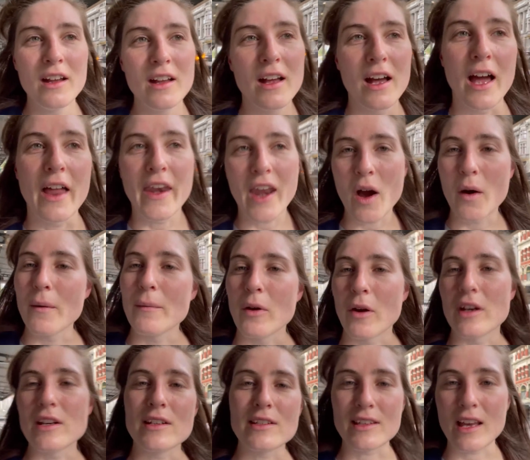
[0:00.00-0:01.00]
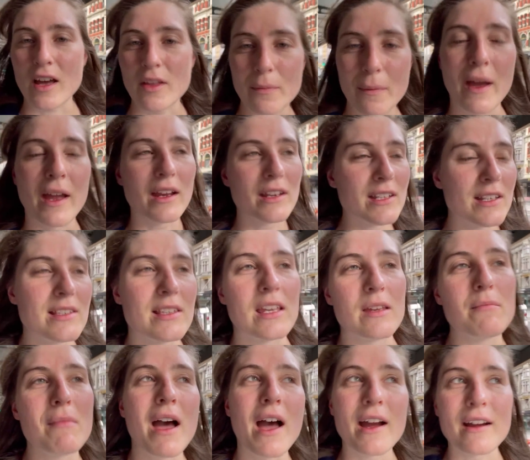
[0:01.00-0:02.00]
and now I'm going to South Bank to see
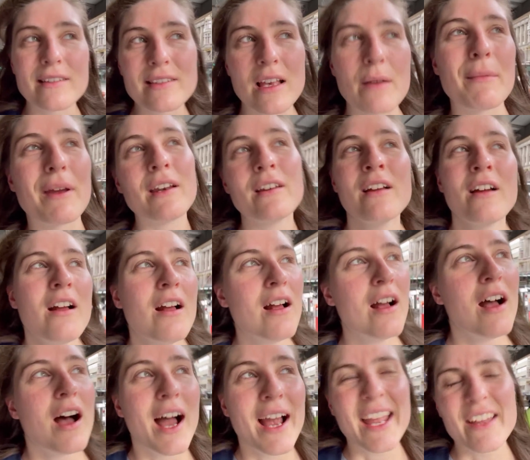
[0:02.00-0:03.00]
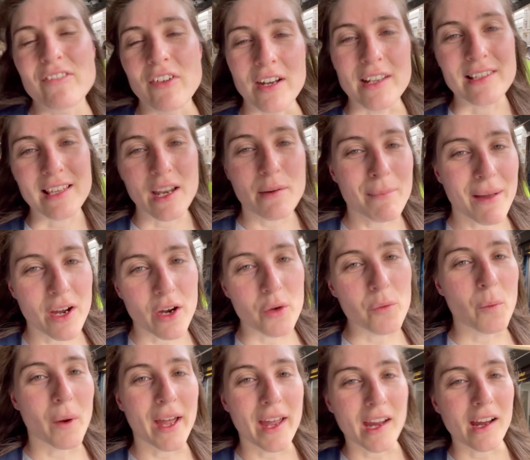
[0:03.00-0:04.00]
Max. I mean, I get very set in my own
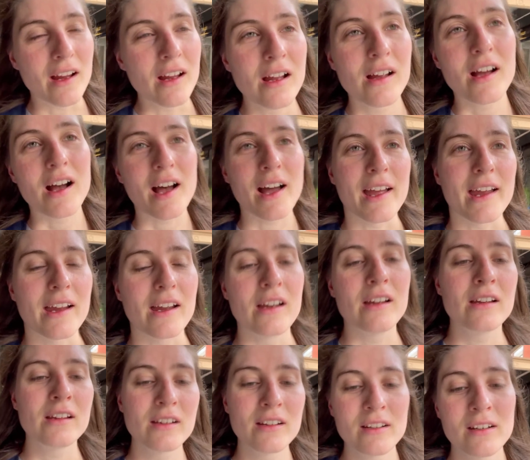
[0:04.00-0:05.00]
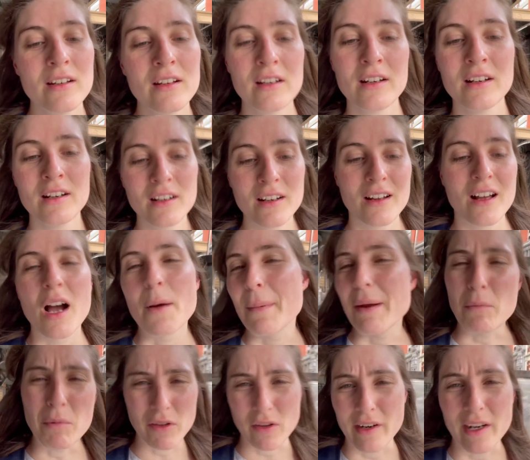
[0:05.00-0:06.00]
way. I
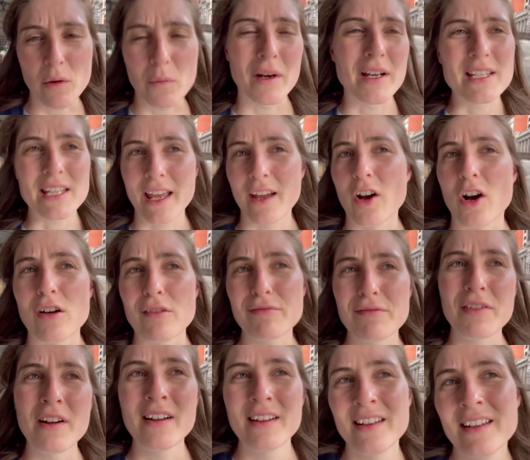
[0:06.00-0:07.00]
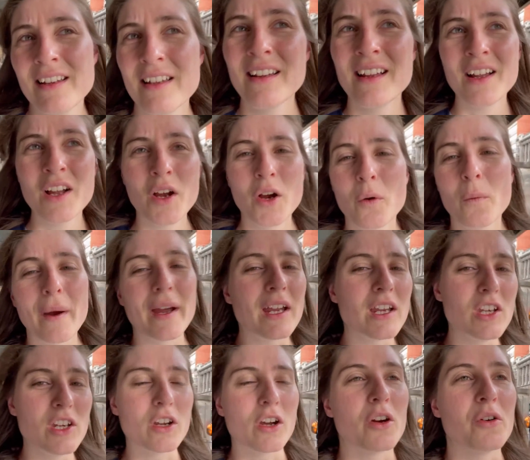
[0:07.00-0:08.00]
mean, with only one day off, where can
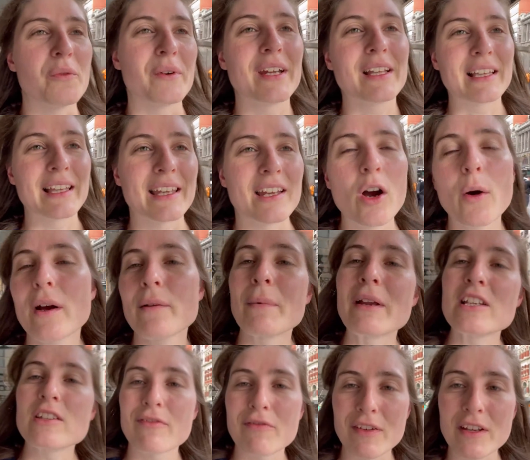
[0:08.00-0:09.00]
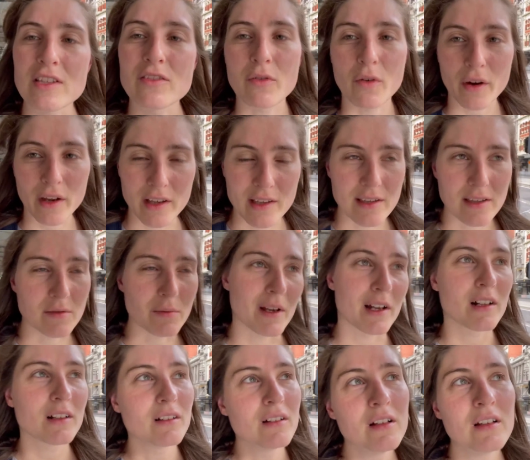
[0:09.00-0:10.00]
you go really? Oh, I went to Fitzroy as well,